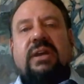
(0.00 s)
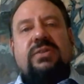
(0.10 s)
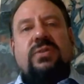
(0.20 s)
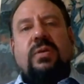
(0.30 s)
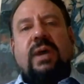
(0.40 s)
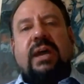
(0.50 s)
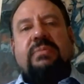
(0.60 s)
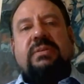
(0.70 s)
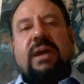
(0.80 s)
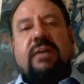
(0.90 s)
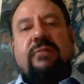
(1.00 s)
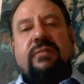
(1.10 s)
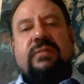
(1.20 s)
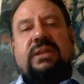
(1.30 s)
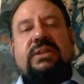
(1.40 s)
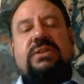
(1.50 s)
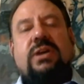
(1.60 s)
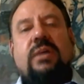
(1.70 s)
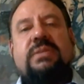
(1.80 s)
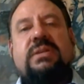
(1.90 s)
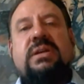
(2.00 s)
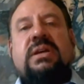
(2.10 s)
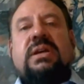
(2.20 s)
range all the way up to about 15 stops.